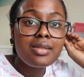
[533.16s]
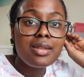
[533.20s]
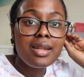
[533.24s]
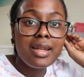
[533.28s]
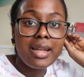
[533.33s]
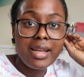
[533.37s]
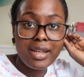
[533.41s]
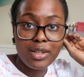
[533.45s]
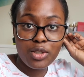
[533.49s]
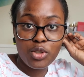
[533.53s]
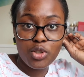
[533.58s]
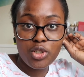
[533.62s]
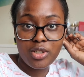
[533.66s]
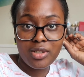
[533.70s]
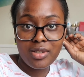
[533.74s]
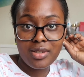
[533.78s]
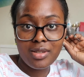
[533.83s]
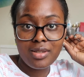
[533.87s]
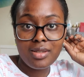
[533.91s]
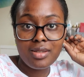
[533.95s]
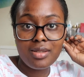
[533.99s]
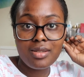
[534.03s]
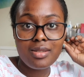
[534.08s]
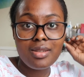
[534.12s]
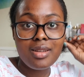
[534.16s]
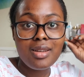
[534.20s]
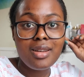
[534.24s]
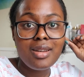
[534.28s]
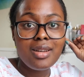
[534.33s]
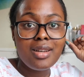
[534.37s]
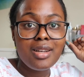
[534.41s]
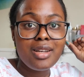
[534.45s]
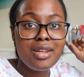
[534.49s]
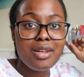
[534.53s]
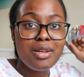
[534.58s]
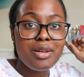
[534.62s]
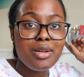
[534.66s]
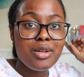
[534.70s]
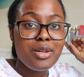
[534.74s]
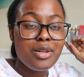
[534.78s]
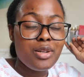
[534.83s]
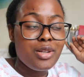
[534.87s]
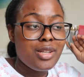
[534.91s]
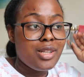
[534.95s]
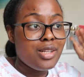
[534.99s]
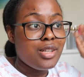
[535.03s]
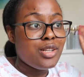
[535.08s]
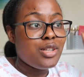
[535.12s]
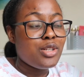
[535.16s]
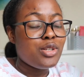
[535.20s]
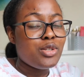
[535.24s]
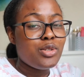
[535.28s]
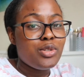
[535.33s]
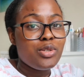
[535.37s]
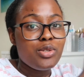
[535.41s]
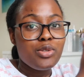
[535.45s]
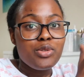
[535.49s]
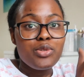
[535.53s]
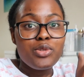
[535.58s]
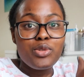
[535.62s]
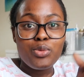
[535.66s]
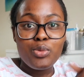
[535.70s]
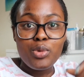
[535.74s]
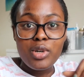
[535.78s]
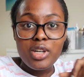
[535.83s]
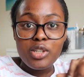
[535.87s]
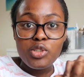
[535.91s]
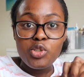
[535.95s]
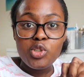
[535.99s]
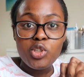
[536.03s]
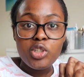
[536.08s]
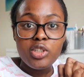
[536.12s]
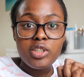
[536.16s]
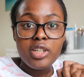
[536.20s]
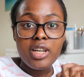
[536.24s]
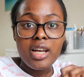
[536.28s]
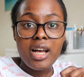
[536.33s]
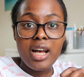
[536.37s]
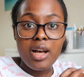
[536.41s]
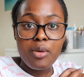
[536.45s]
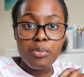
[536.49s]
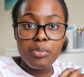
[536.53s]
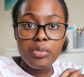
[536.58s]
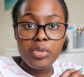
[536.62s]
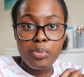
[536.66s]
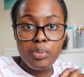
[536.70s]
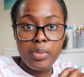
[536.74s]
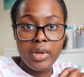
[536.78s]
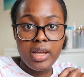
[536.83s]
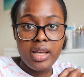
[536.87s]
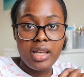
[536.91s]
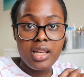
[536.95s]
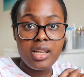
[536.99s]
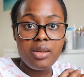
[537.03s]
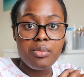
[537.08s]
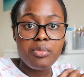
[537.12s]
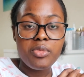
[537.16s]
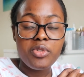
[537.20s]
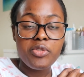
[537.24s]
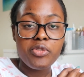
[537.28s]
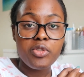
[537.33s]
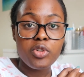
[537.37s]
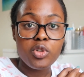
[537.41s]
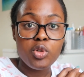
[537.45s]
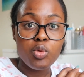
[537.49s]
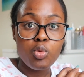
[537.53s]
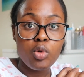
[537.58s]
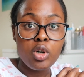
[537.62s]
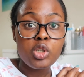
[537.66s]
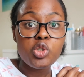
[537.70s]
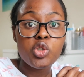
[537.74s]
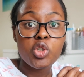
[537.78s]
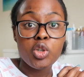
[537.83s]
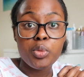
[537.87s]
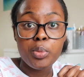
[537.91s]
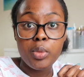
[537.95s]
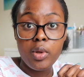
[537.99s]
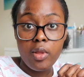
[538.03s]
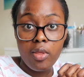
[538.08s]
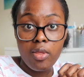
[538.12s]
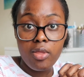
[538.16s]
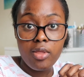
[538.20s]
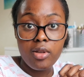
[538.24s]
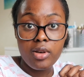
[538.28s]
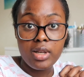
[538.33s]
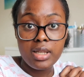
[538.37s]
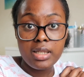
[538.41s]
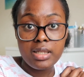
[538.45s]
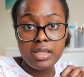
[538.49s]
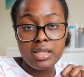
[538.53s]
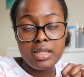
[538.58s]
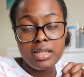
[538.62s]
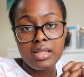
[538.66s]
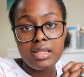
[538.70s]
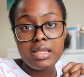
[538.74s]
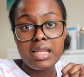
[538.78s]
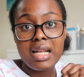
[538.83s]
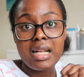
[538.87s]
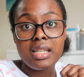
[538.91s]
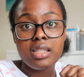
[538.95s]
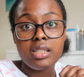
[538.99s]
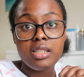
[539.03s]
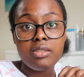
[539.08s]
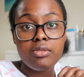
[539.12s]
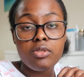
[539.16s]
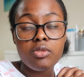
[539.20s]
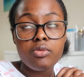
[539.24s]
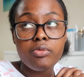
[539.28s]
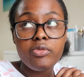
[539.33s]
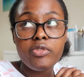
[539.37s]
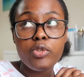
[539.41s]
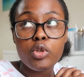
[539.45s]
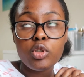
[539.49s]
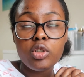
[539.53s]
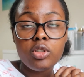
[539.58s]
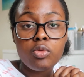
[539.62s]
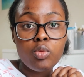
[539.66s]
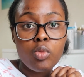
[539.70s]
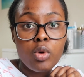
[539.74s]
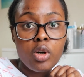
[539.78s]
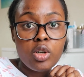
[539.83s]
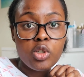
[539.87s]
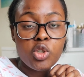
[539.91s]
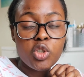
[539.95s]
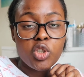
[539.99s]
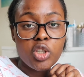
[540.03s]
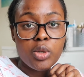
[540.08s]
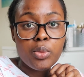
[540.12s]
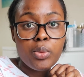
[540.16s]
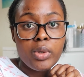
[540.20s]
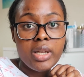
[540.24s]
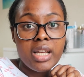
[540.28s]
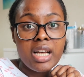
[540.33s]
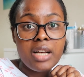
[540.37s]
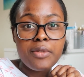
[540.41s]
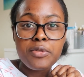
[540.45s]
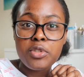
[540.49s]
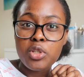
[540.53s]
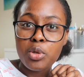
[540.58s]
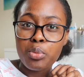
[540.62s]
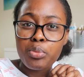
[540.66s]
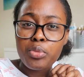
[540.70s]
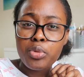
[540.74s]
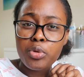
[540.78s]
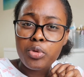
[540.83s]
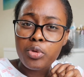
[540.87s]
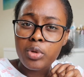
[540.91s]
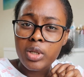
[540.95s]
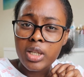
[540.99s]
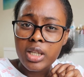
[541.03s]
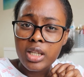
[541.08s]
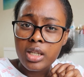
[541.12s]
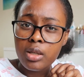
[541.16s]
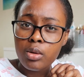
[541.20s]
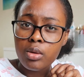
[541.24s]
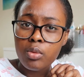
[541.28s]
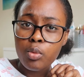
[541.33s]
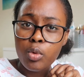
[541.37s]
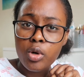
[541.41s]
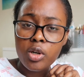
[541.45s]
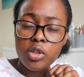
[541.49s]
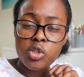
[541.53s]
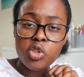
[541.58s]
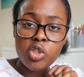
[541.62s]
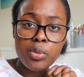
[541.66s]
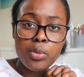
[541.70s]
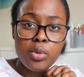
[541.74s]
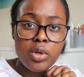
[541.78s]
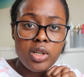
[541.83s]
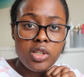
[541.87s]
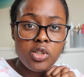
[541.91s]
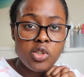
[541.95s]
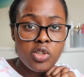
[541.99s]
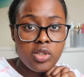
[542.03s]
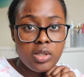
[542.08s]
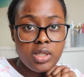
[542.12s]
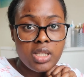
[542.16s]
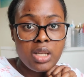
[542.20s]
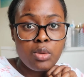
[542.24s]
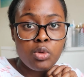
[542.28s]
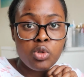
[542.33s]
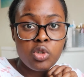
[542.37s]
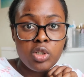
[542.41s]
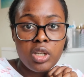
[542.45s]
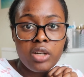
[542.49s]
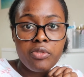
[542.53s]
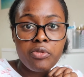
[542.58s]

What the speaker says: lectures to watch and prepare before the workshop on Thursdays. And even for the workshop, we have some pre-workshop questions that we should